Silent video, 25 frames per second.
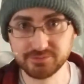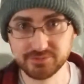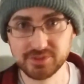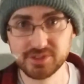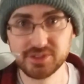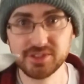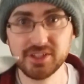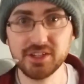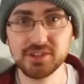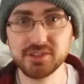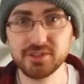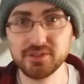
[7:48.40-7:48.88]

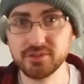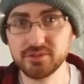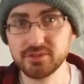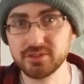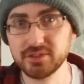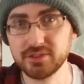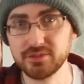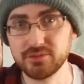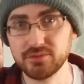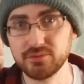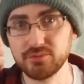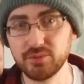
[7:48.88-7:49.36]
Stay tuned
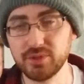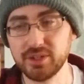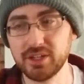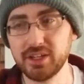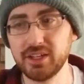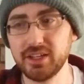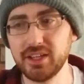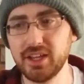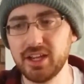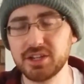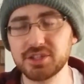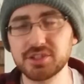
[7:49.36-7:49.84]
to when
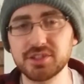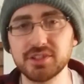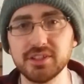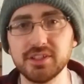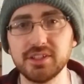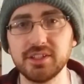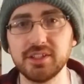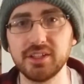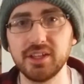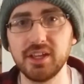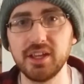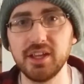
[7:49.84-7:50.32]
I
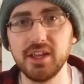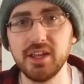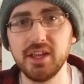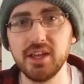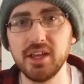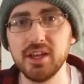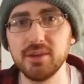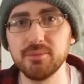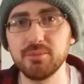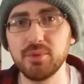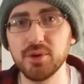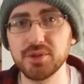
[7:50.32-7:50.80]
actually
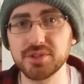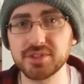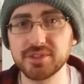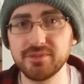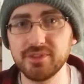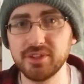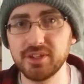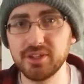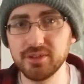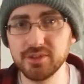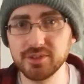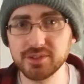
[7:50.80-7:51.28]
post
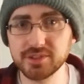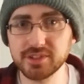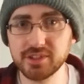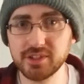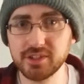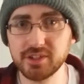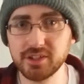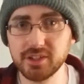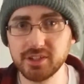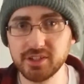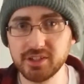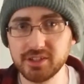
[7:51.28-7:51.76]
the videos
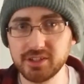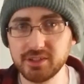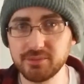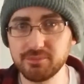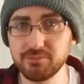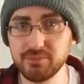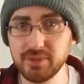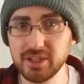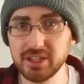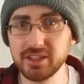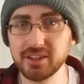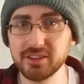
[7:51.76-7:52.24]
on
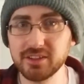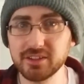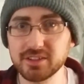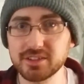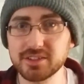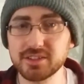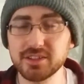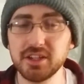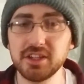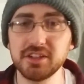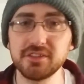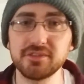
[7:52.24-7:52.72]
making
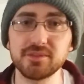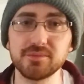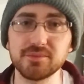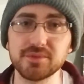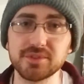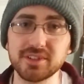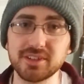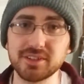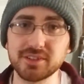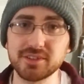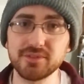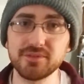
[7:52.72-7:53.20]
this knife from
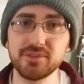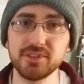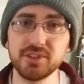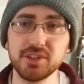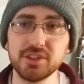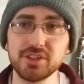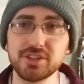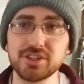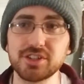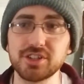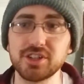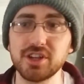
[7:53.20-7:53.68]
start to
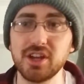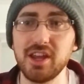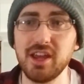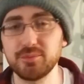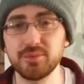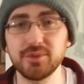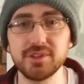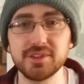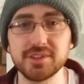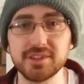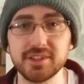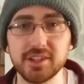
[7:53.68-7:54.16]
finish.
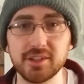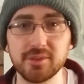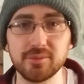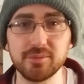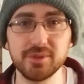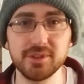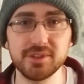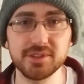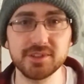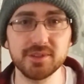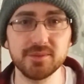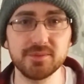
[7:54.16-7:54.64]

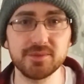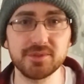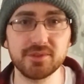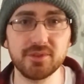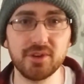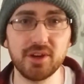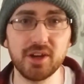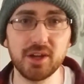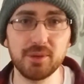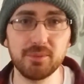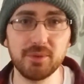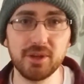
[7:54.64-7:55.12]
Please
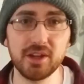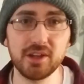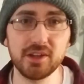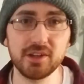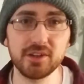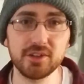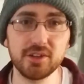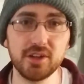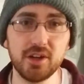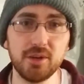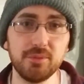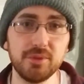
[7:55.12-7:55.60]
subscribe,
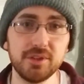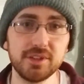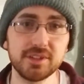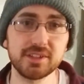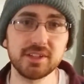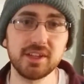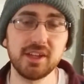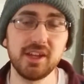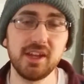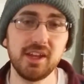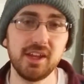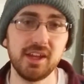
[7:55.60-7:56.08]
and
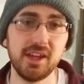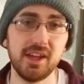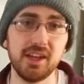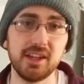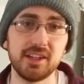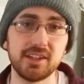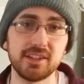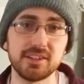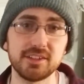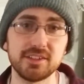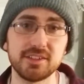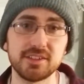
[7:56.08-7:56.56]
comment.
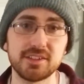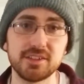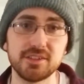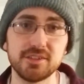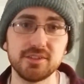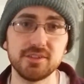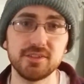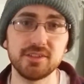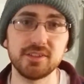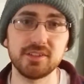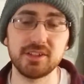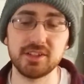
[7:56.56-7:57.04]
And
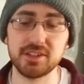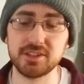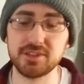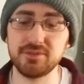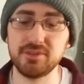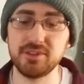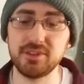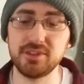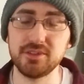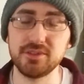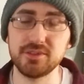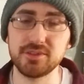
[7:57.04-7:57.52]
until the next
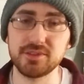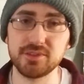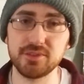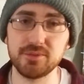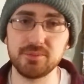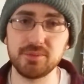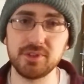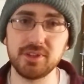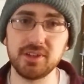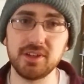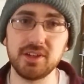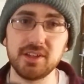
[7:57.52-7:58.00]
videos,
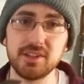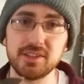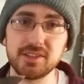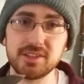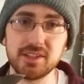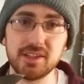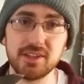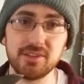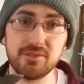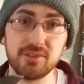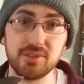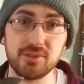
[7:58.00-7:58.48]
hope you guys
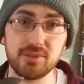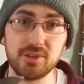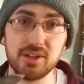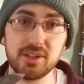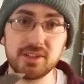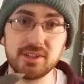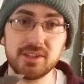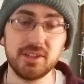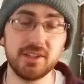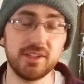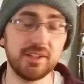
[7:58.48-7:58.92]
have a great